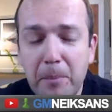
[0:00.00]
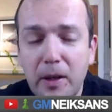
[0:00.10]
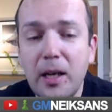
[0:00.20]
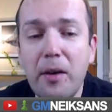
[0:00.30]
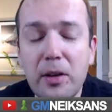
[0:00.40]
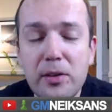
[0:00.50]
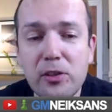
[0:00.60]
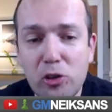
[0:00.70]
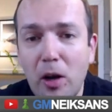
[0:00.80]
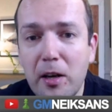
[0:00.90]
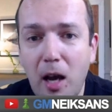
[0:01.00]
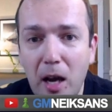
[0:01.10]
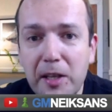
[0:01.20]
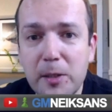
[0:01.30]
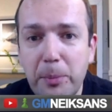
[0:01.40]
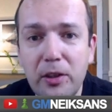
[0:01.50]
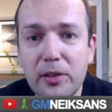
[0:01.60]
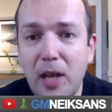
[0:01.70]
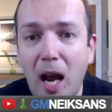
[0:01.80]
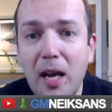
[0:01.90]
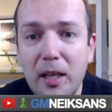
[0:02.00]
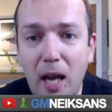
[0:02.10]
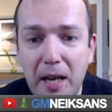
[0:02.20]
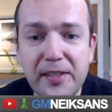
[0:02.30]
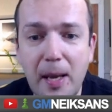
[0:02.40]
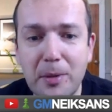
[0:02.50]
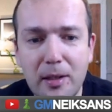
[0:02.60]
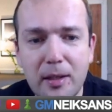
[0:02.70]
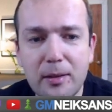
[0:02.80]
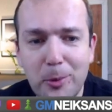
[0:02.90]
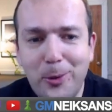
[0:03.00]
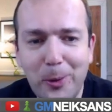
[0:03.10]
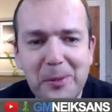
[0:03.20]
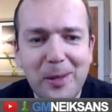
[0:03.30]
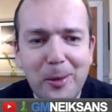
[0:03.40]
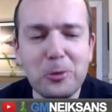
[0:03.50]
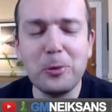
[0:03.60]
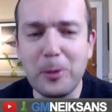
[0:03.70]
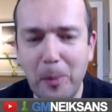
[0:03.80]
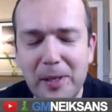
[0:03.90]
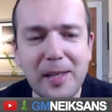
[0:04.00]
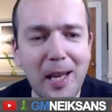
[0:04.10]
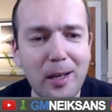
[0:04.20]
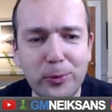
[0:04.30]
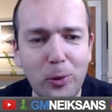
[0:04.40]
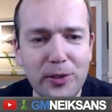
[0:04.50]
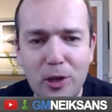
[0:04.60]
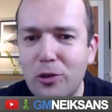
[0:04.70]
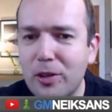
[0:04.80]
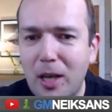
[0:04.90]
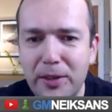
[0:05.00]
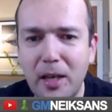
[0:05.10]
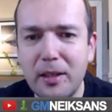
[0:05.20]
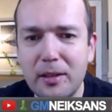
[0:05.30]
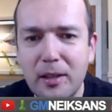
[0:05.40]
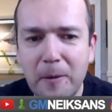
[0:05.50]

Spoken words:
and I was so unexperienced, I accepted it, which was a mistake, of course. I shouldn't have done it.